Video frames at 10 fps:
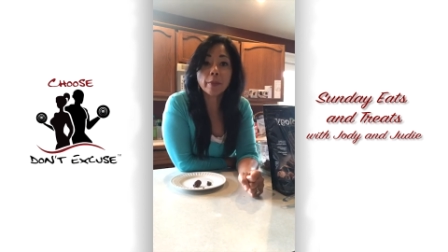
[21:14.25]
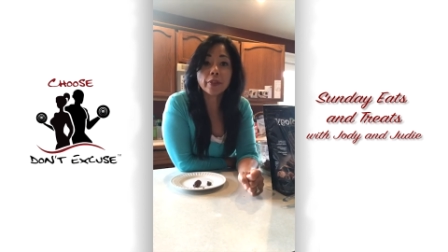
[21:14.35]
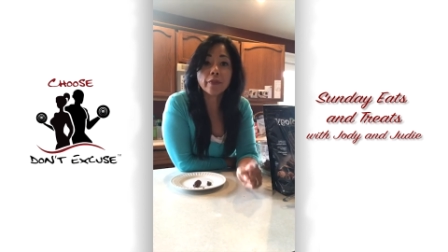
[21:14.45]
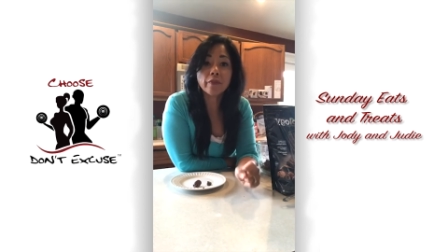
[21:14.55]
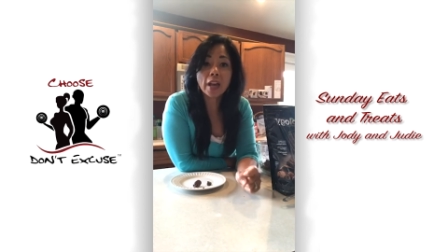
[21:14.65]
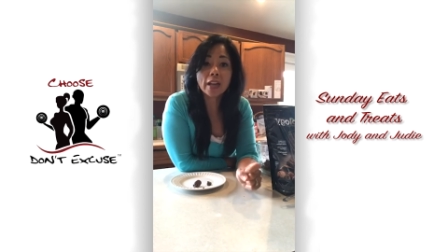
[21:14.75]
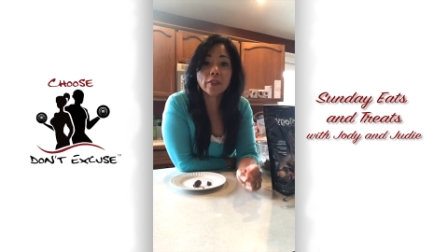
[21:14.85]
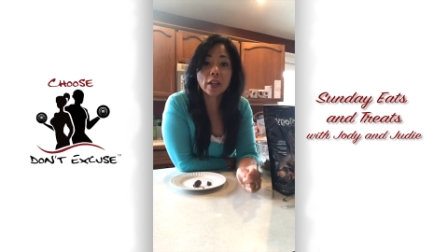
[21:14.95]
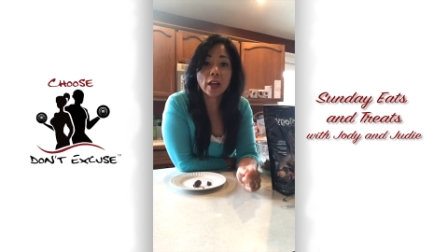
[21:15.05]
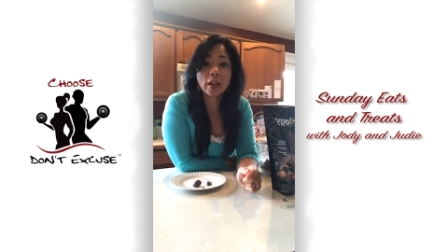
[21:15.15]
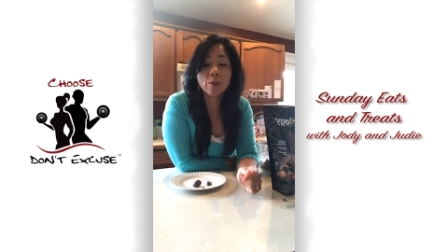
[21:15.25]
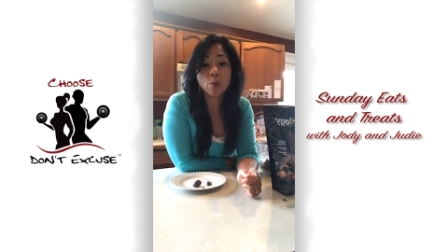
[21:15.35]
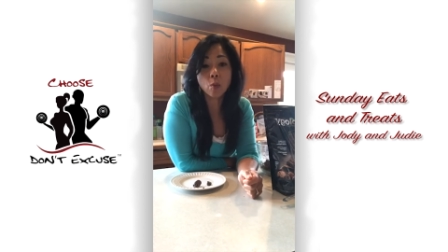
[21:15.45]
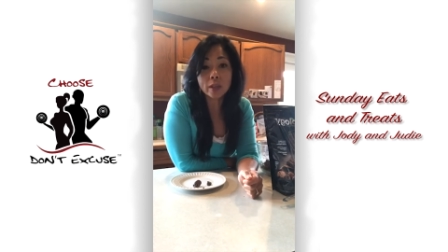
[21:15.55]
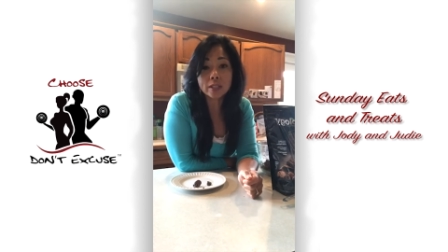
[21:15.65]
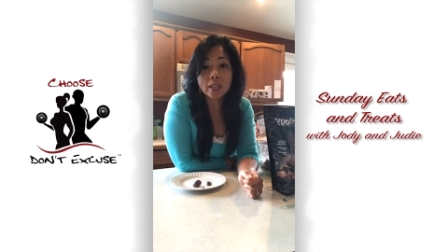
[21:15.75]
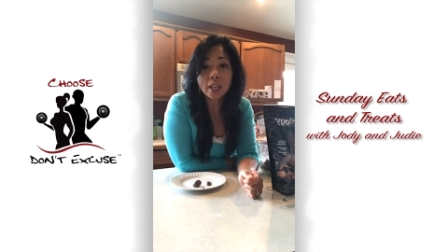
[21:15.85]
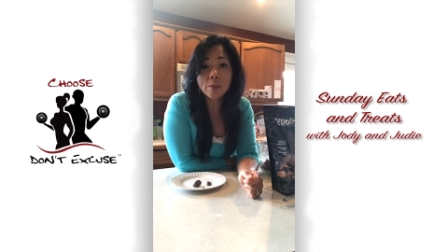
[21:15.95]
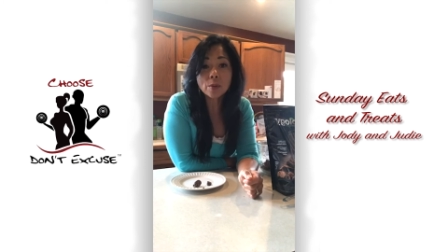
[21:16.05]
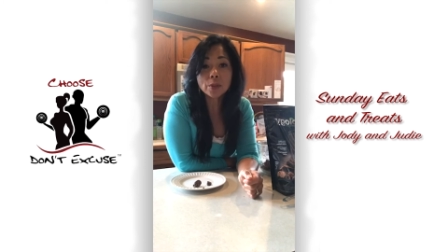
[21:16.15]
but the fact that I wasn't
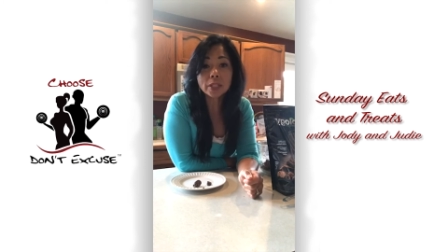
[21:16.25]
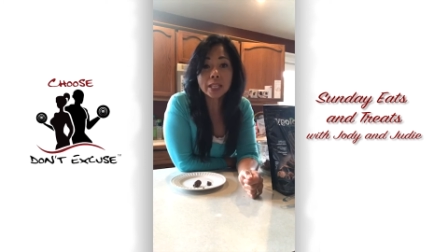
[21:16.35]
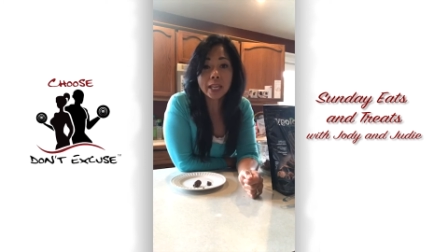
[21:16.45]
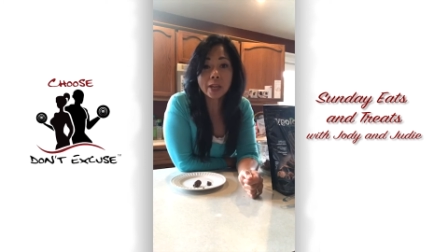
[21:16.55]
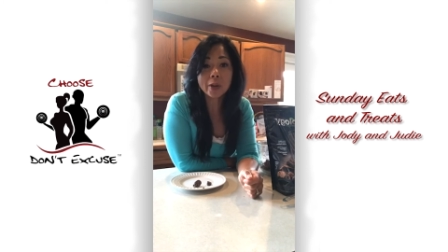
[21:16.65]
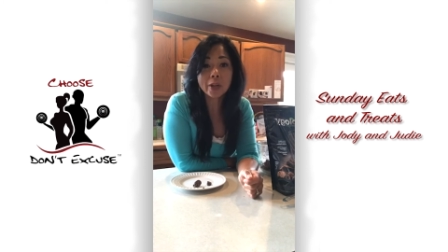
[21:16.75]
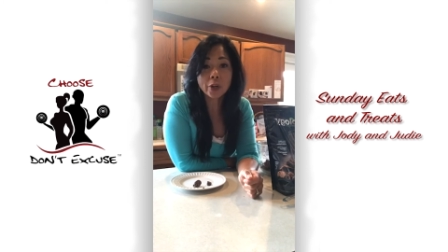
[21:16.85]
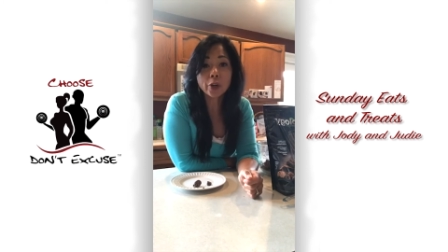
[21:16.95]
able to carry